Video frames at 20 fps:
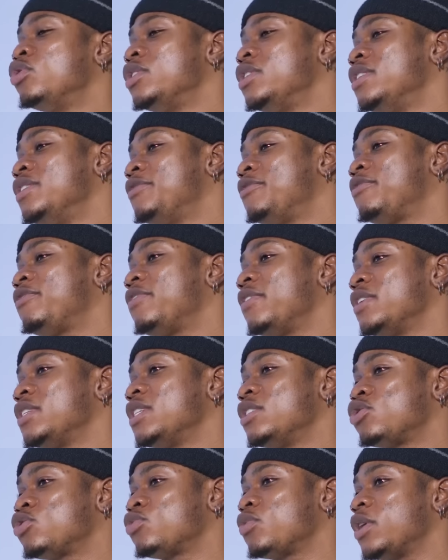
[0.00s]
the
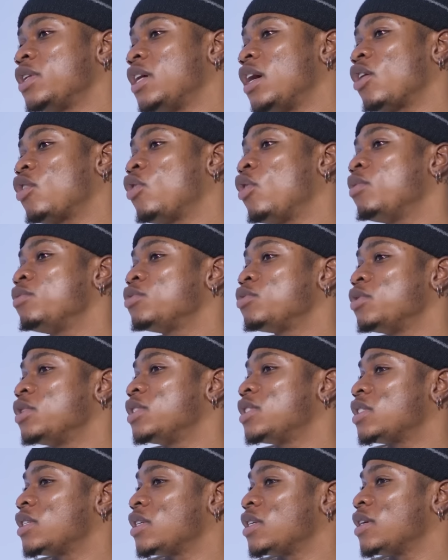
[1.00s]
sweat that comes
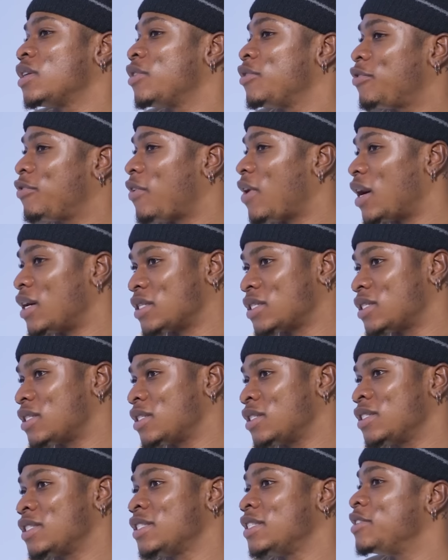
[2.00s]
with fat
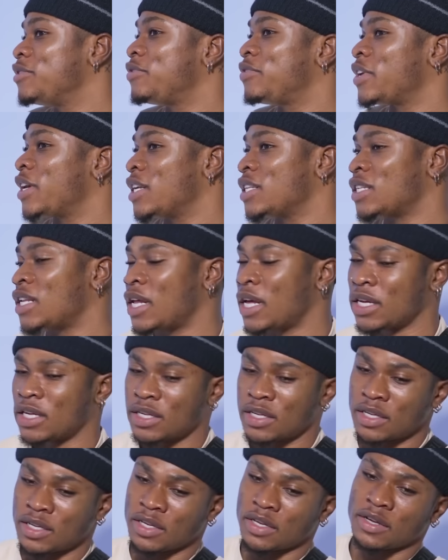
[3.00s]
is different.
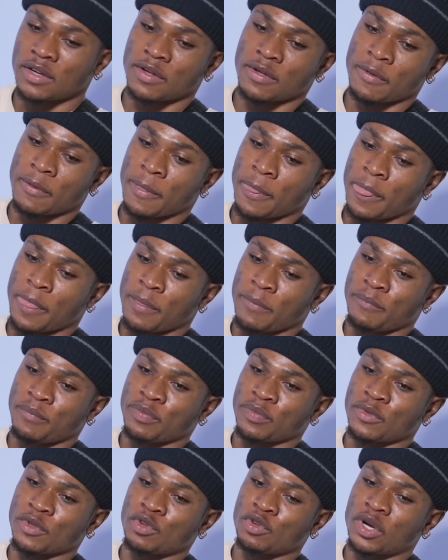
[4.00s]
Like
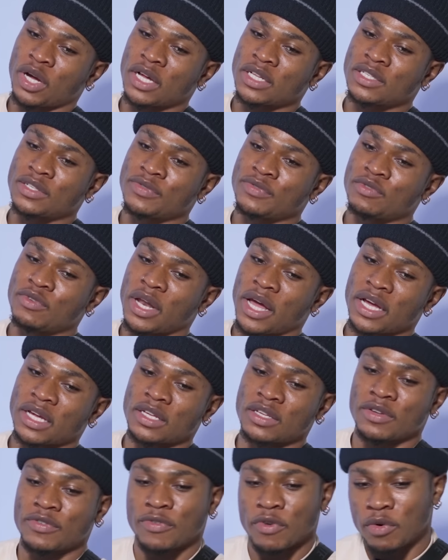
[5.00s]
you can't even like
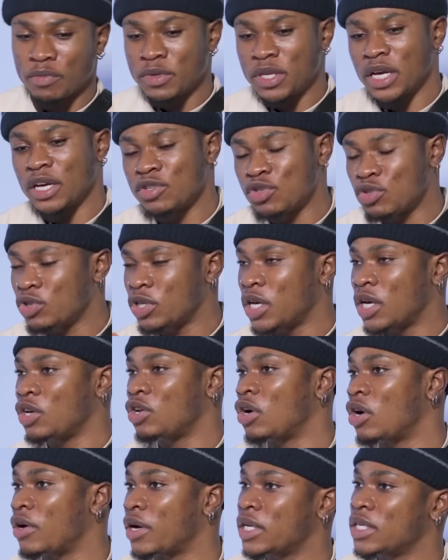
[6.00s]
from here to here
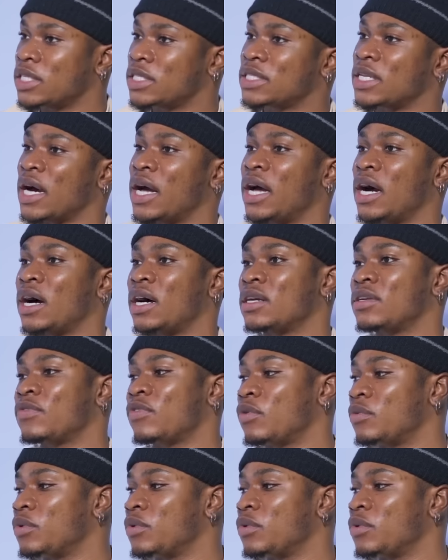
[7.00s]
you're already tired.